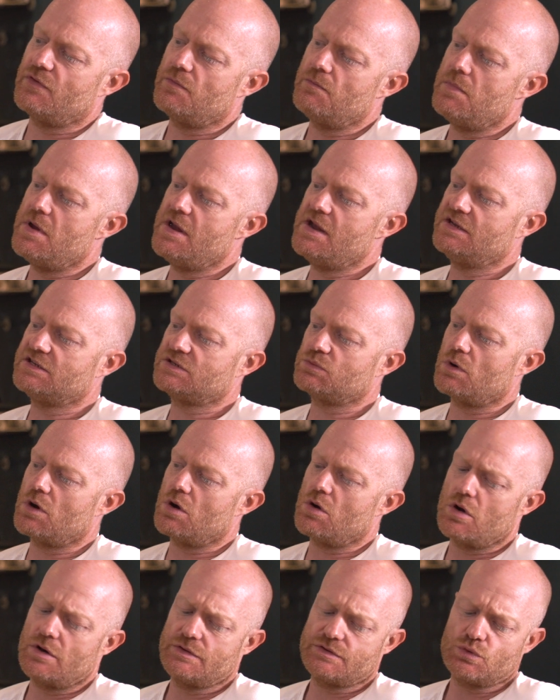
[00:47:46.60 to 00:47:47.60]
for me as
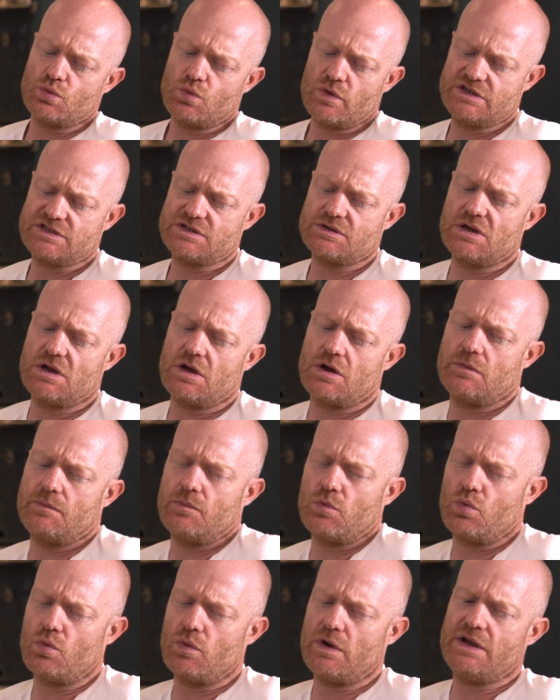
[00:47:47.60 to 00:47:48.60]
well,
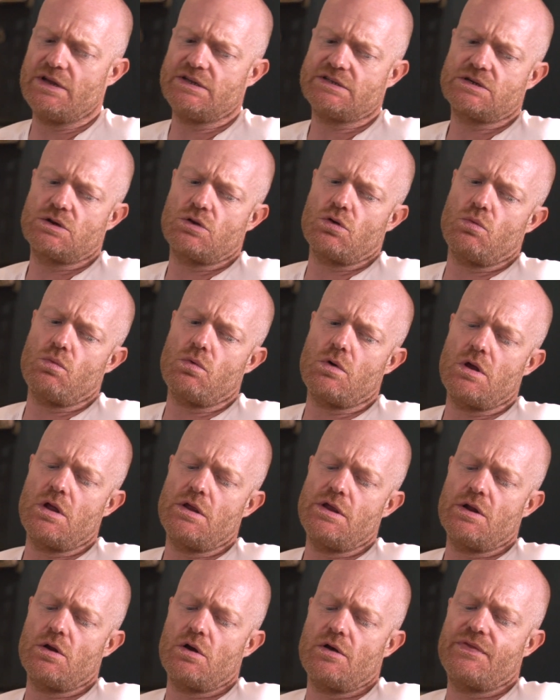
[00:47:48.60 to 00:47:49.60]
I'm always got
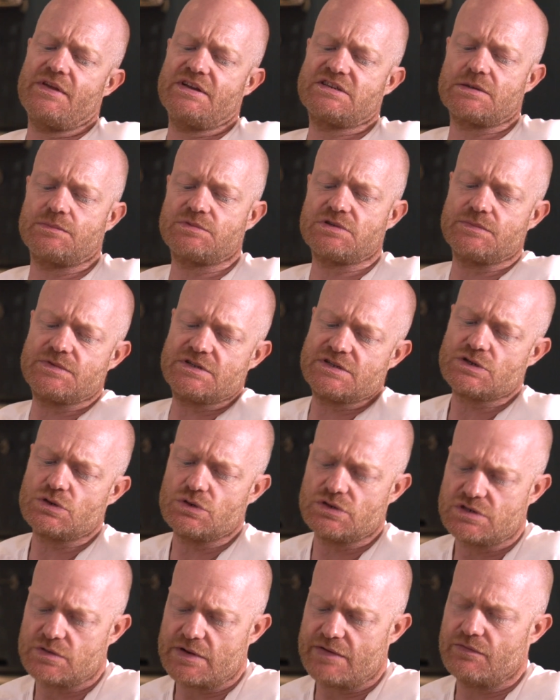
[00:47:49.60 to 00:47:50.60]
one, you know, I think sometimes it's
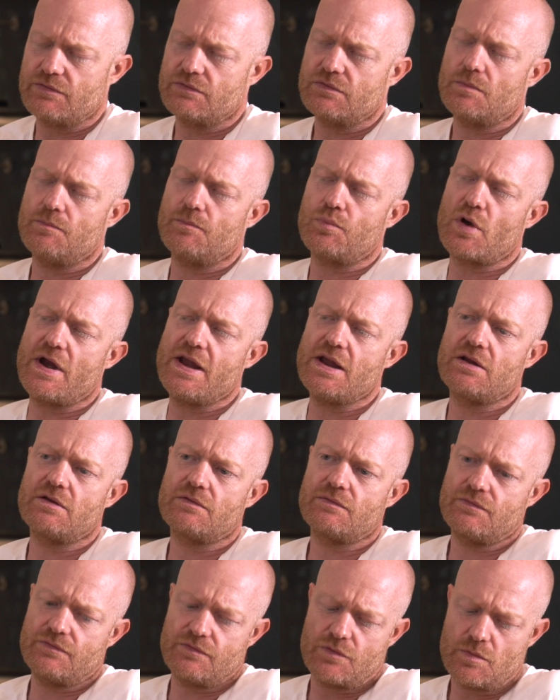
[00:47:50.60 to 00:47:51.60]
good to have a
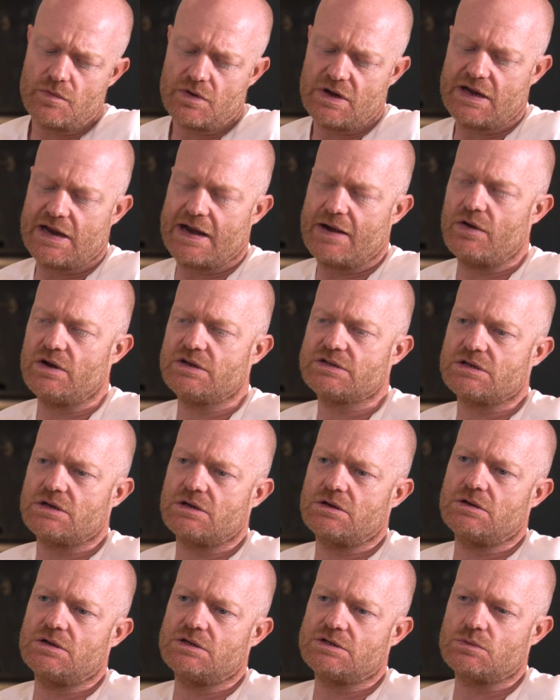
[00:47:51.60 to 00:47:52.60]
break from a
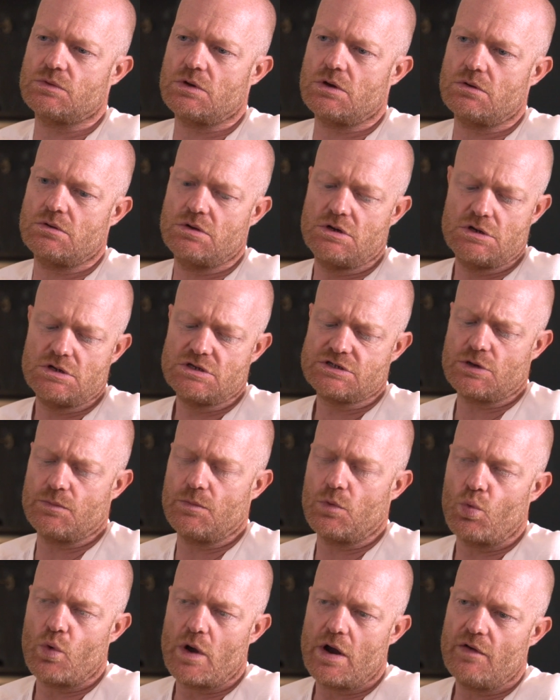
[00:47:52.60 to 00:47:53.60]
character as well. So
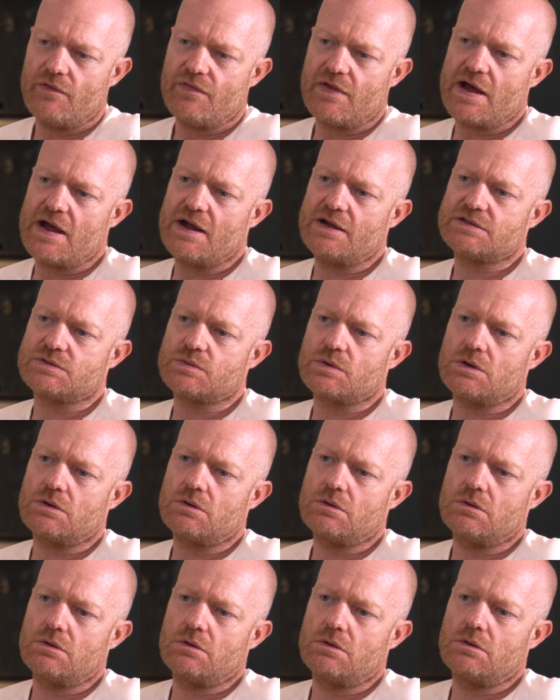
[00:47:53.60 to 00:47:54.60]
I'm aware of that as
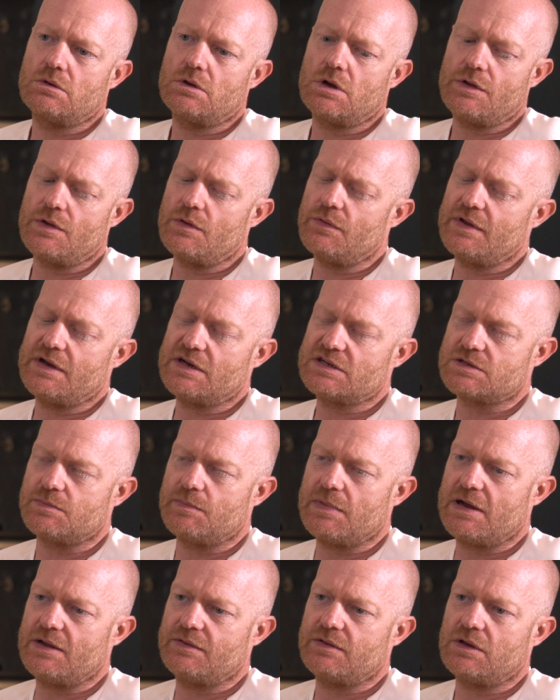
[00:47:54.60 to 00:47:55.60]
well. I don't think that's a
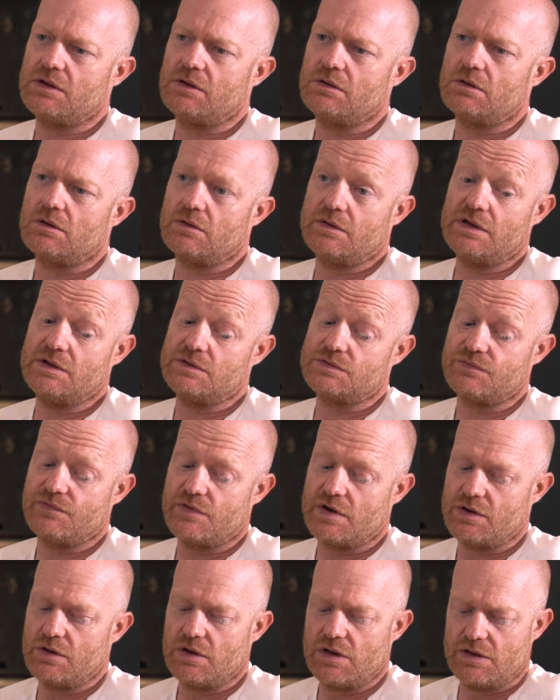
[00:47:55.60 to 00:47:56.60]
bad thing. I think it's
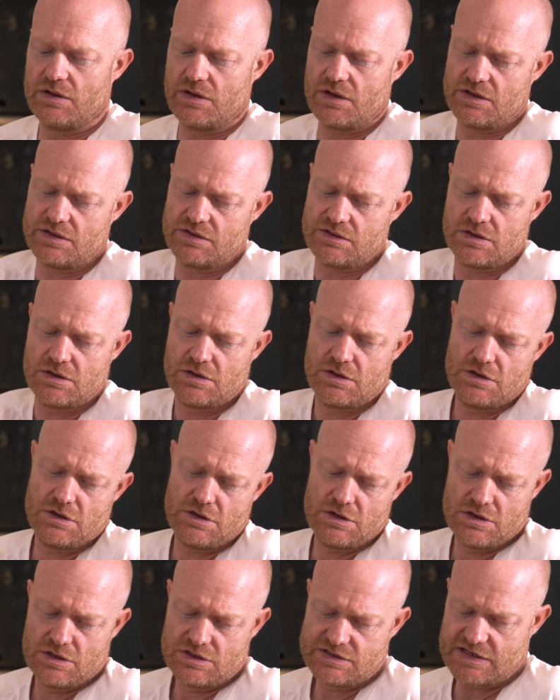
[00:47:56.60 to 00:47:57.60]
very, in
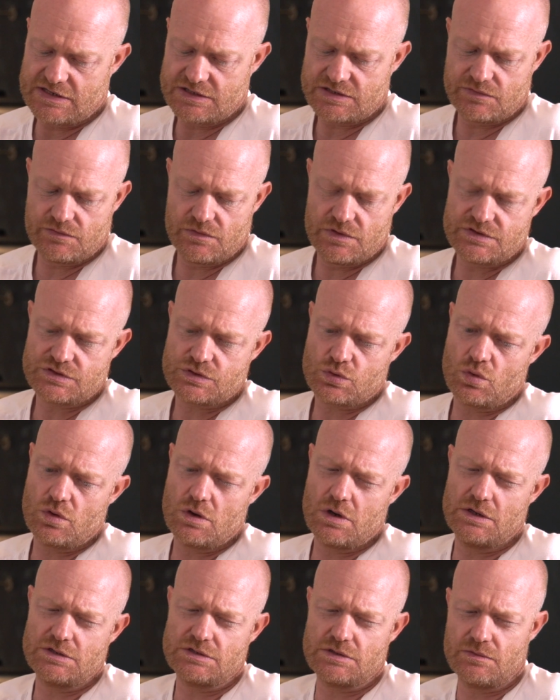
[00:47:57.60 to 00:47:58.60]
sense of the
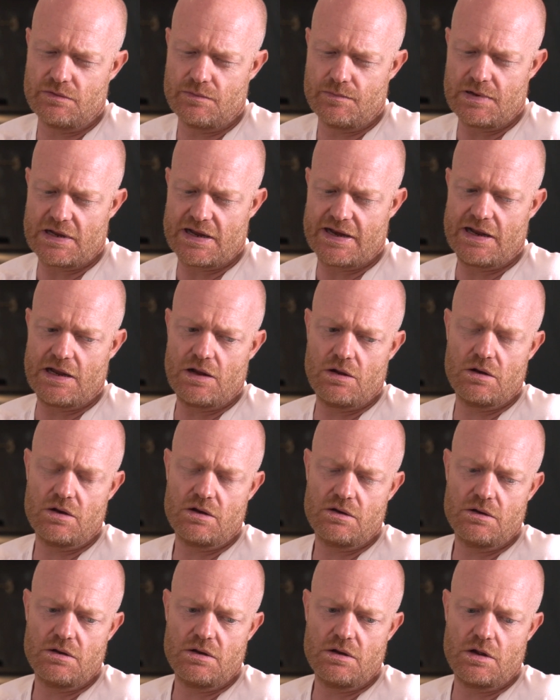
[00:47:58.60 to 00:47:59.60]
storylines that have played out a
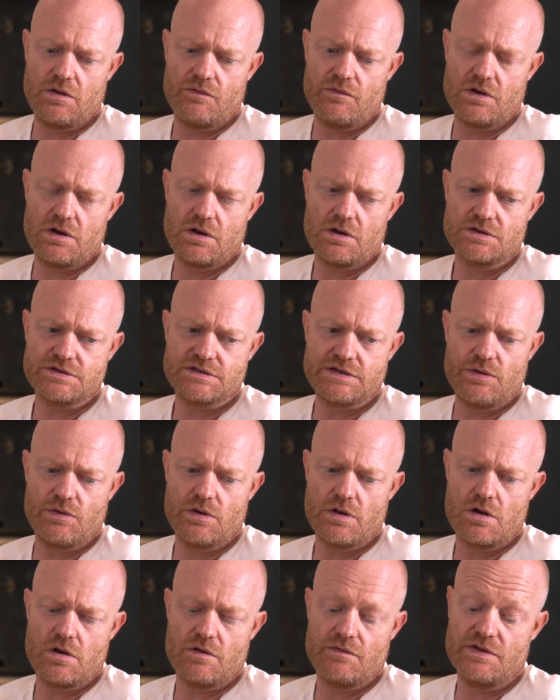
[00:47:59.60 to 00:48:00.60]
lot over the last year
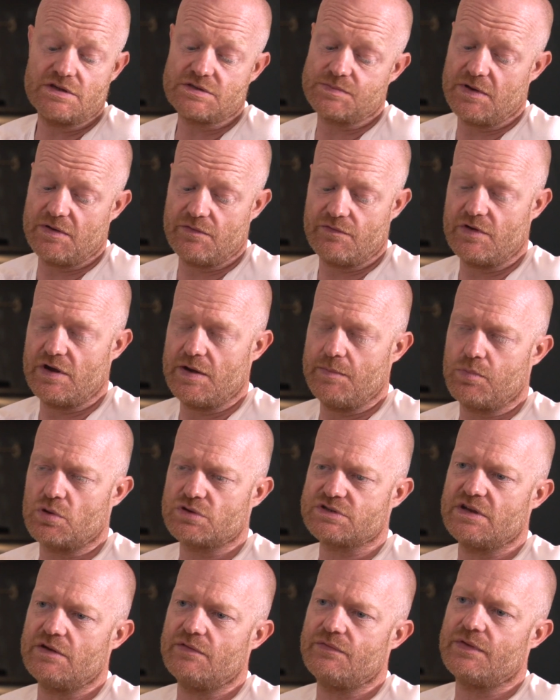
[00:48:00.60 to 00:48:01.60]
and a half, it's been a very
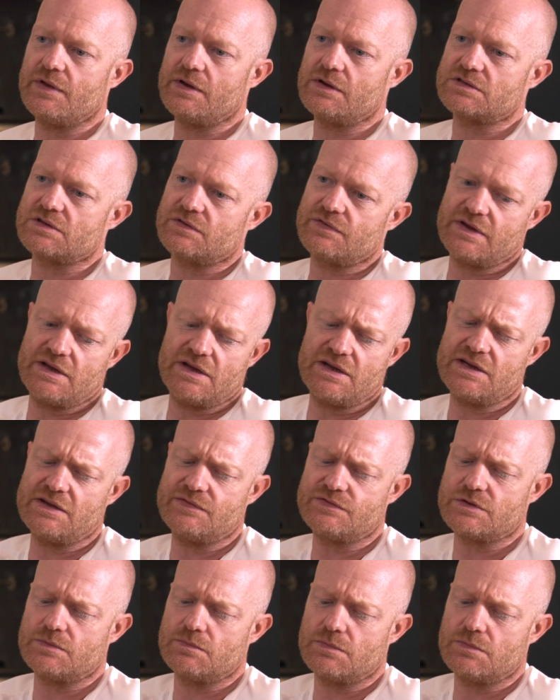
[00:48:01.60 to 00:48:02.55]
positive thing because I think it gives